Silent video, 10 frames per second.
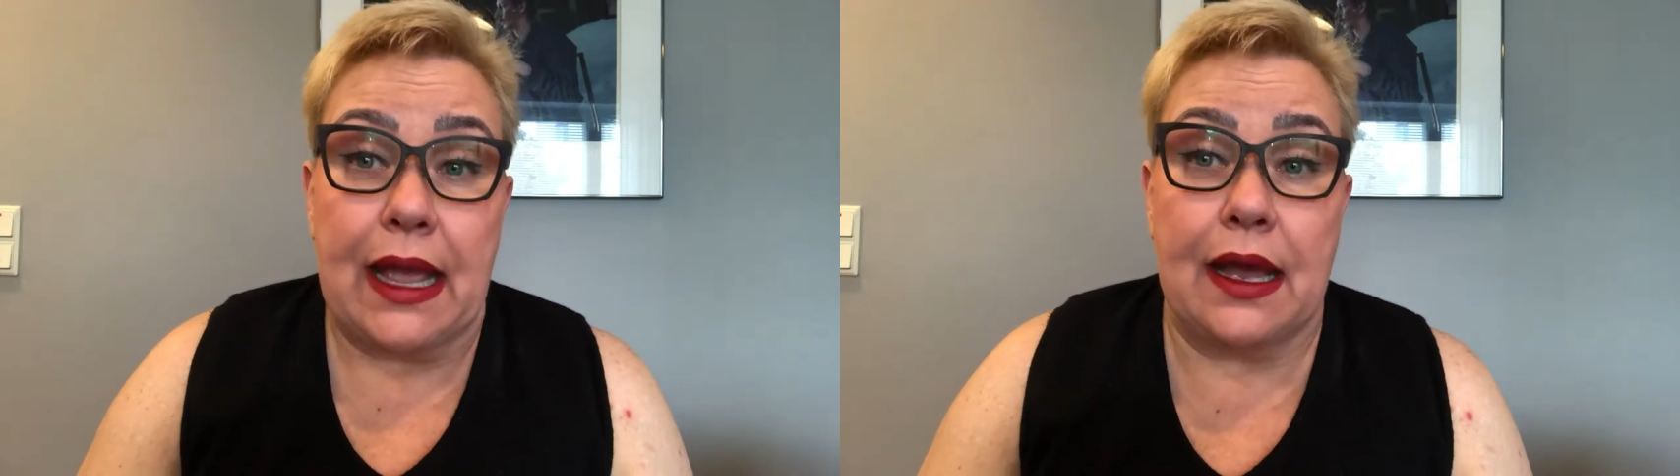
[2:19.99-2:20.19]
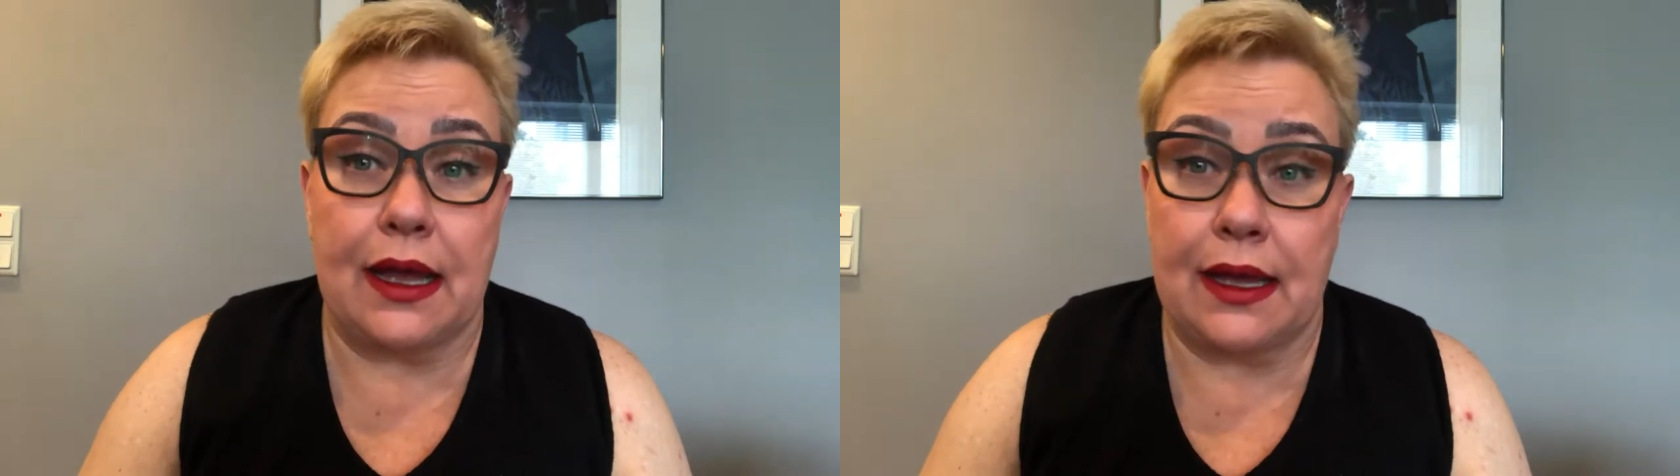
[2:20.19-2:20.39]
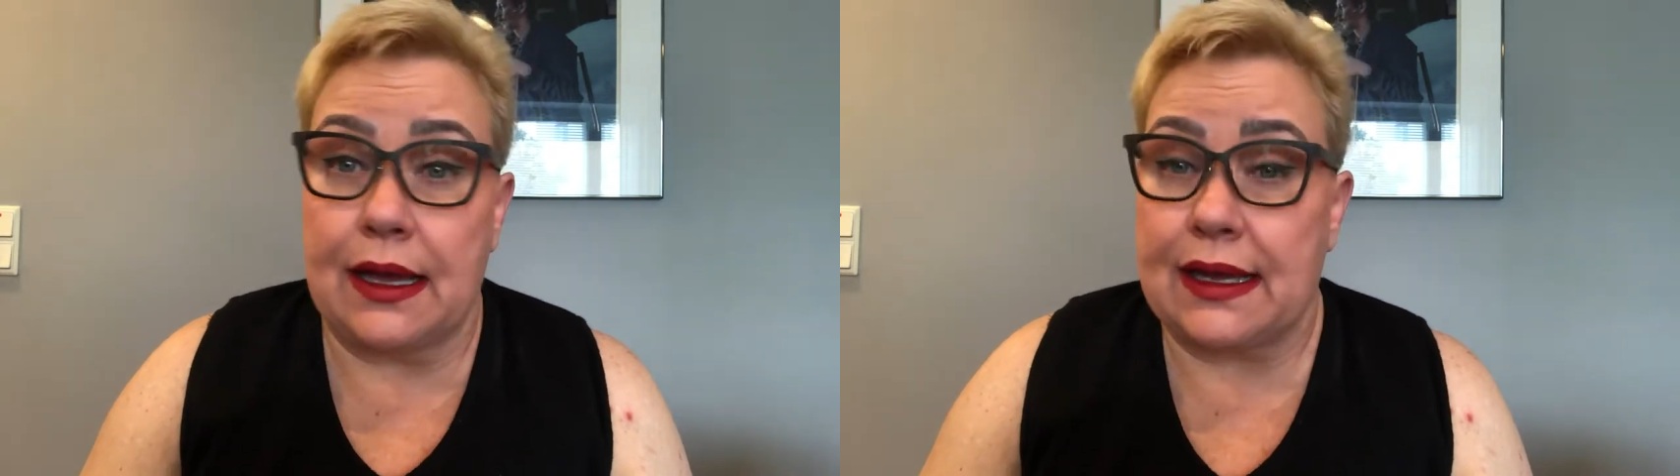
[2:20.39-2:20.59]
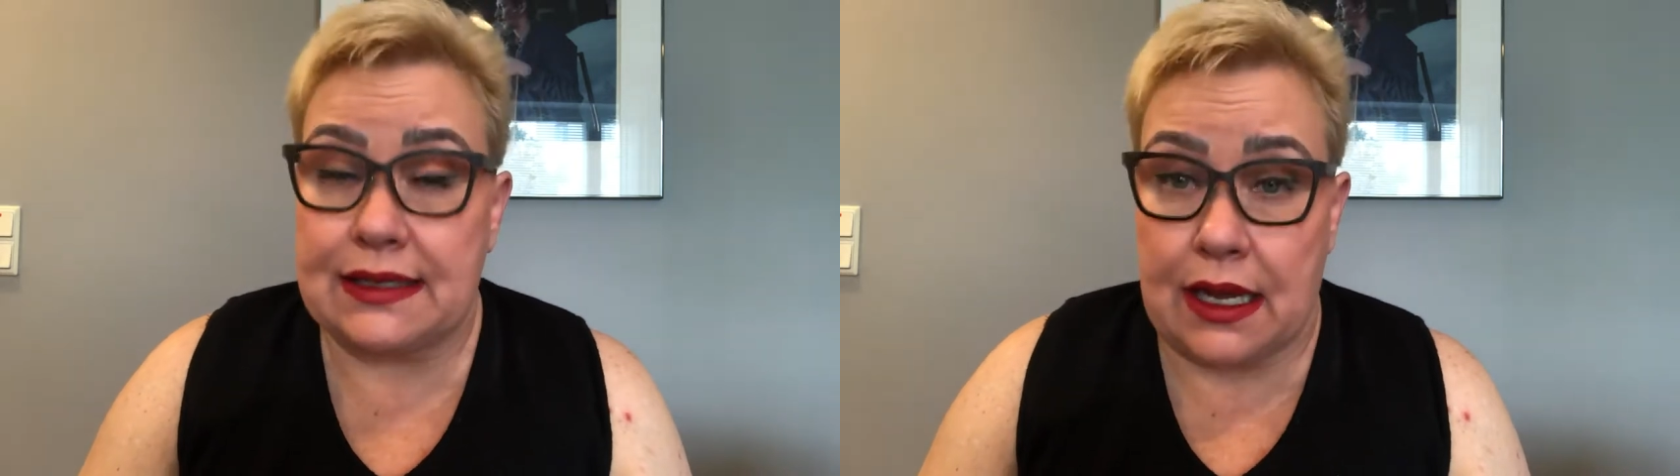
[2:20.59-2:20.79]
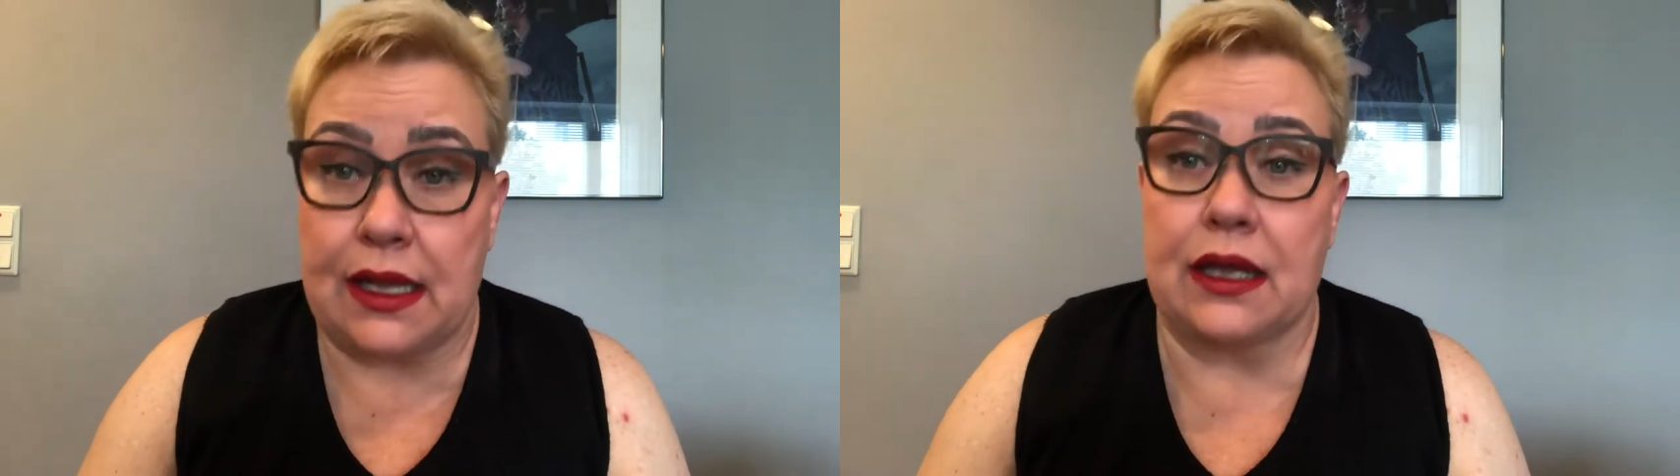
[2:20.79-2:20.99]

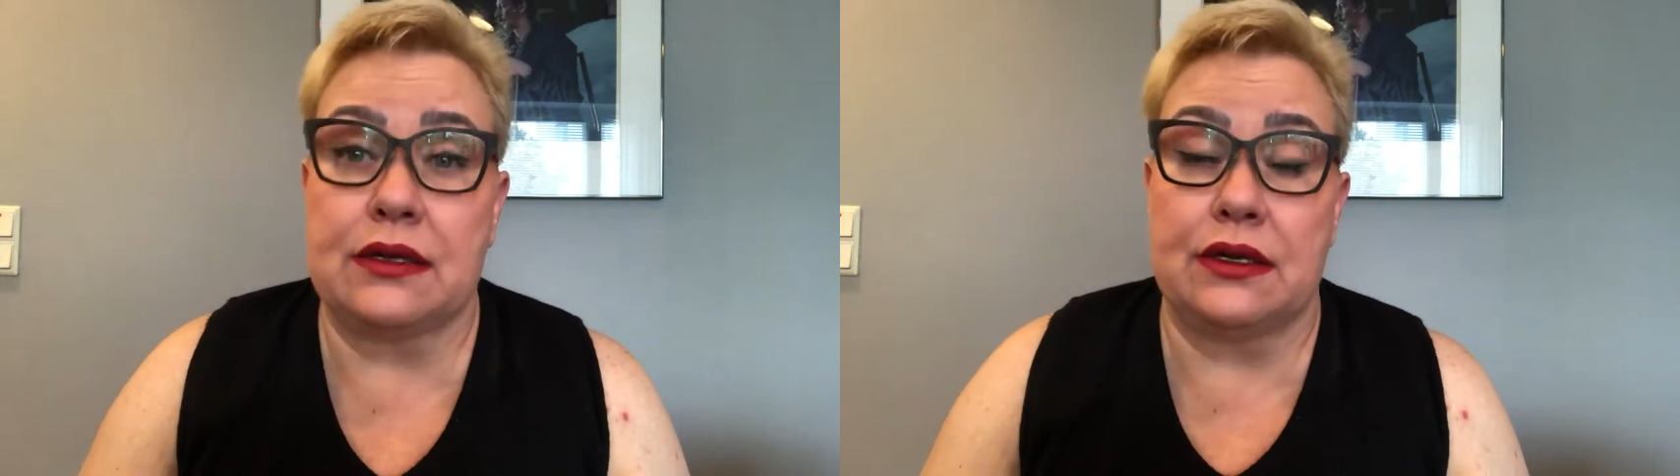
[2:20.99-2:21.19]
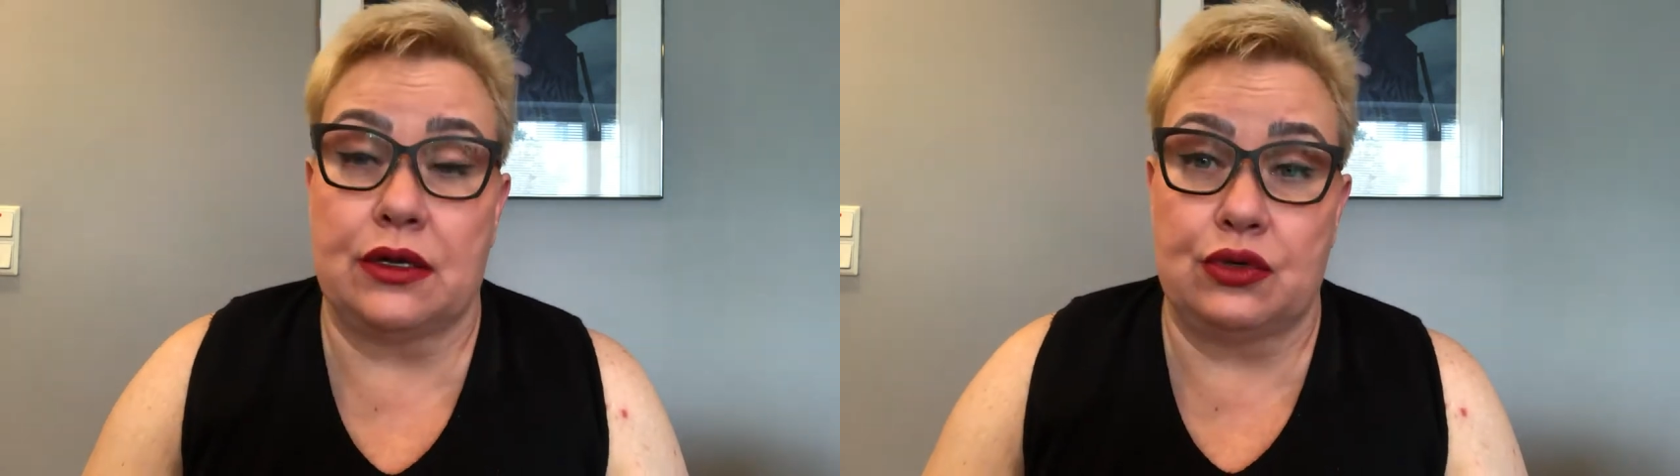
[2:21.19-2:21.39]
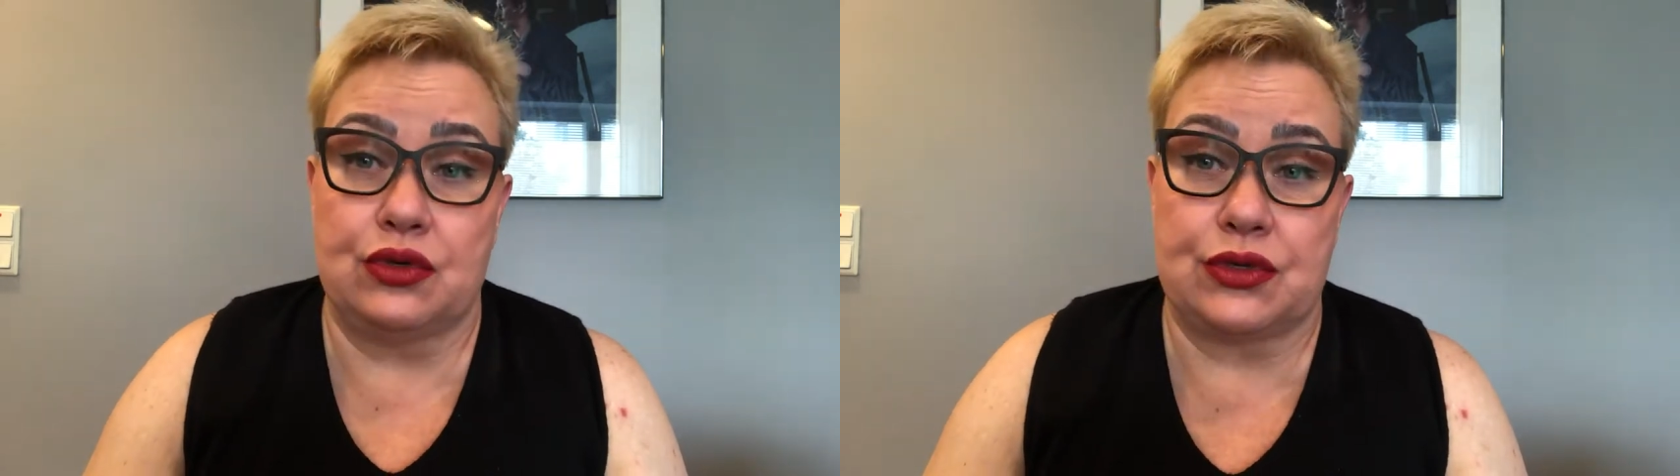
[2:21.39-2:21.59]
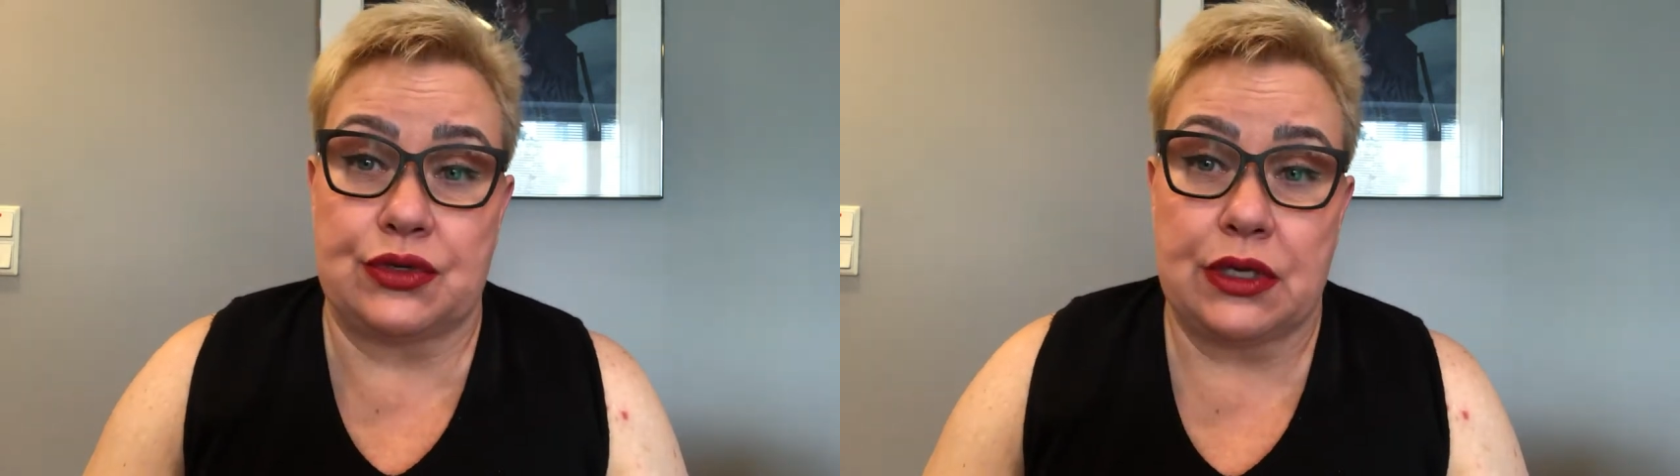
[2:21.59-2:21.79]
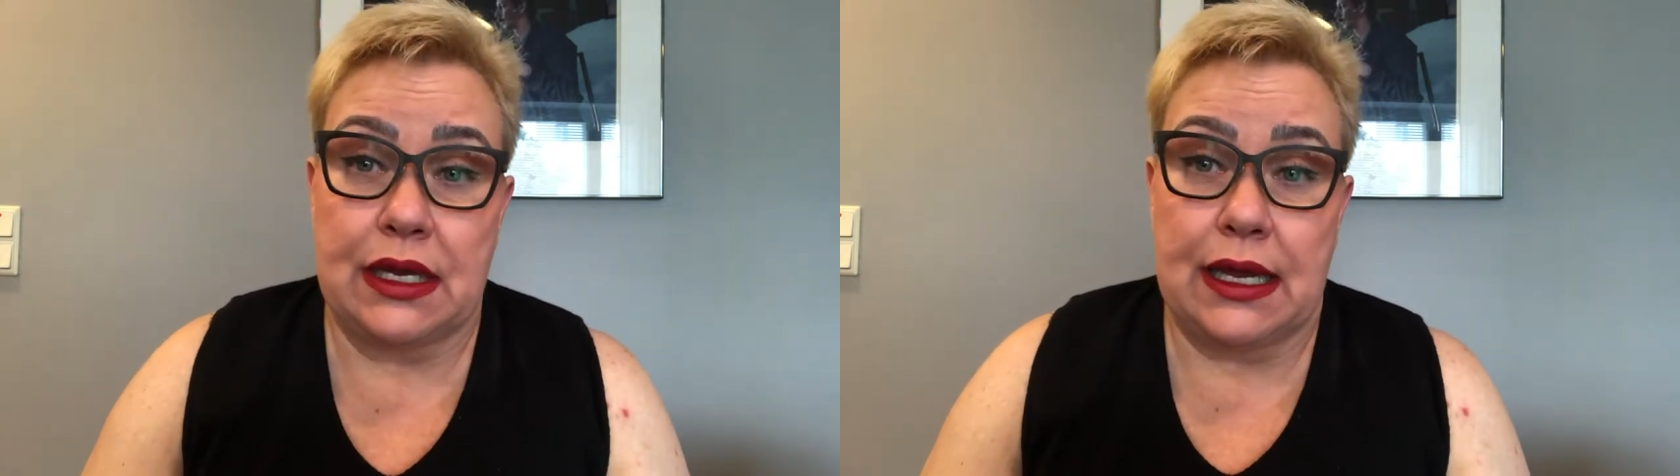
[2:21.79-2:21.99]

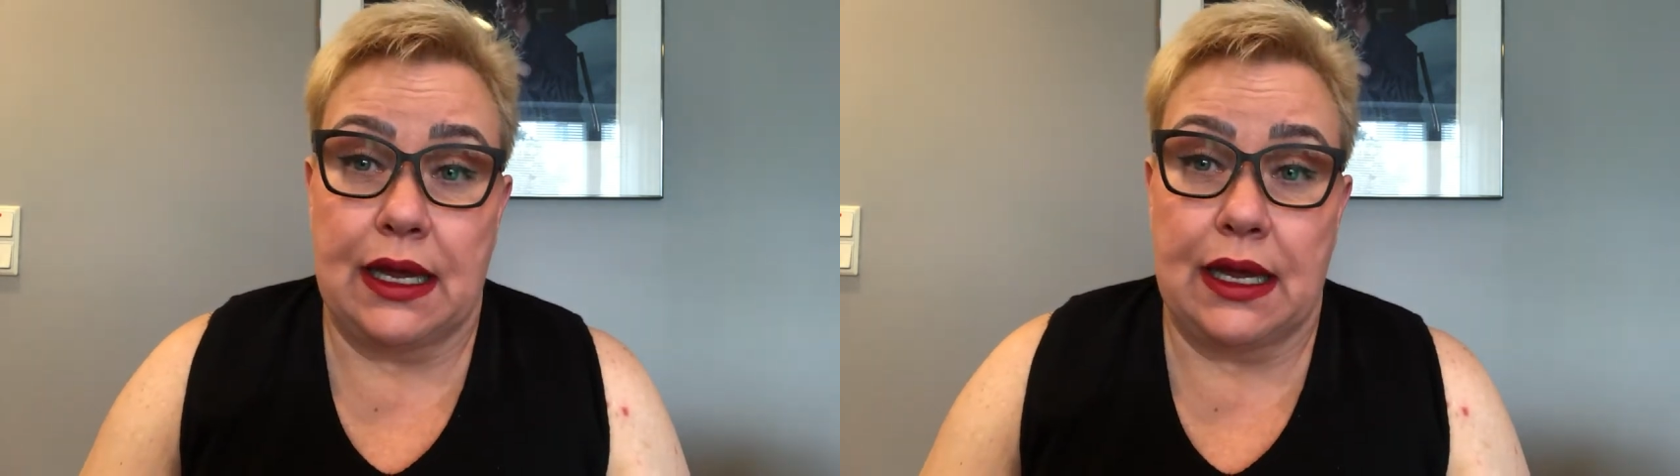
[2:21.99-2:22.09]
diagnose,